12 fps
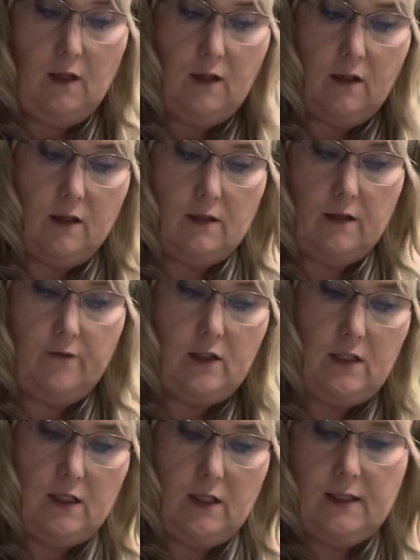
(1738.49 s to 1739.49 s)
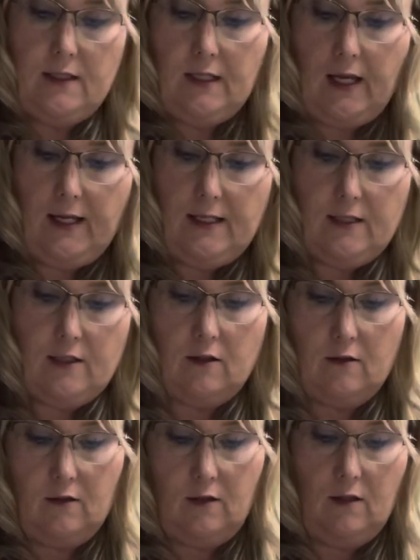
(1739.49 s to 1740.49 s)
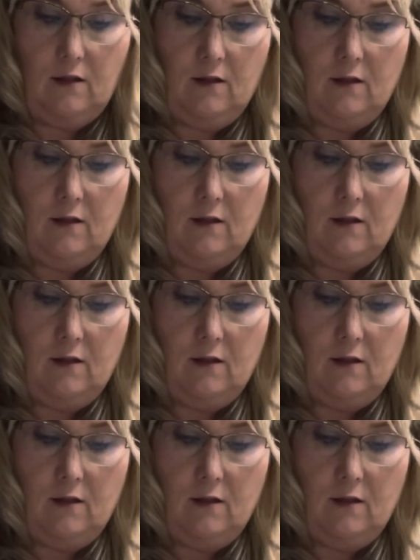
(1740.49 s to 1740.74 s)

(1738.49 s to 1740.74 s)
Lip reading: Because if it doesn't taste good,